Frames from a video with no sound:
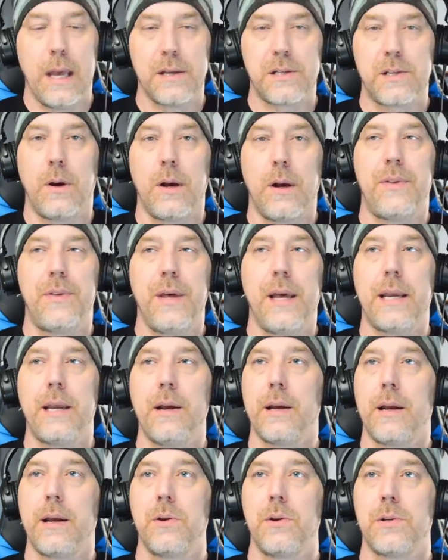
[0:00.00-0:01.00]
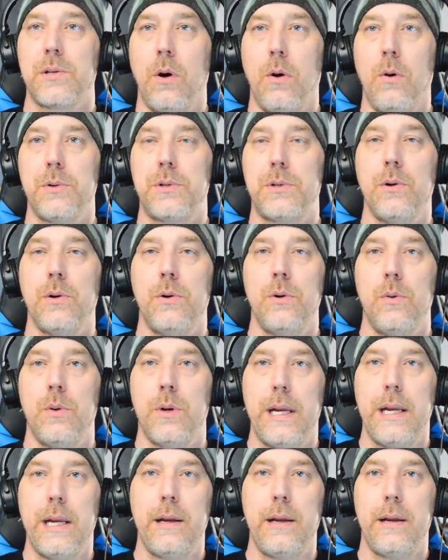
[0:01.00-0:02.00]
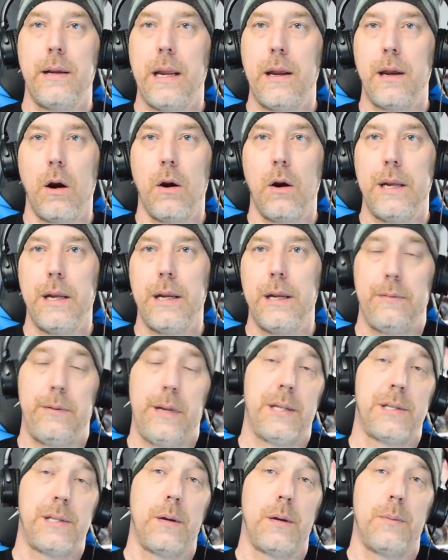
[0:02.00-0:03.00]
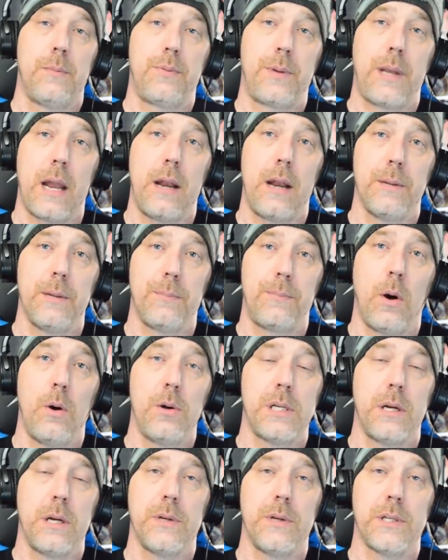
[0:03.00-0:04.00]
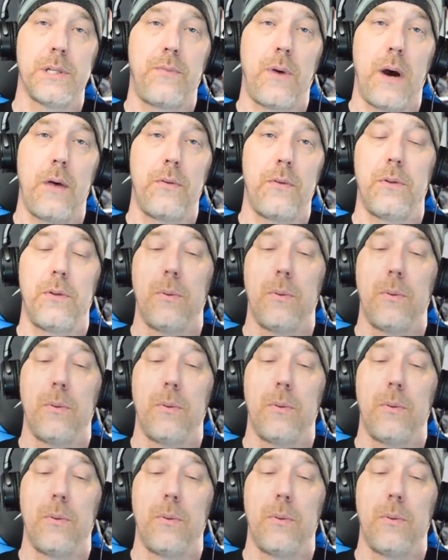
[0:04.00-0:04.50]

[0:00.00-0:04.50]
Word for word: so I think it goes on to he he uh, he ends up kind of deposing of his father, the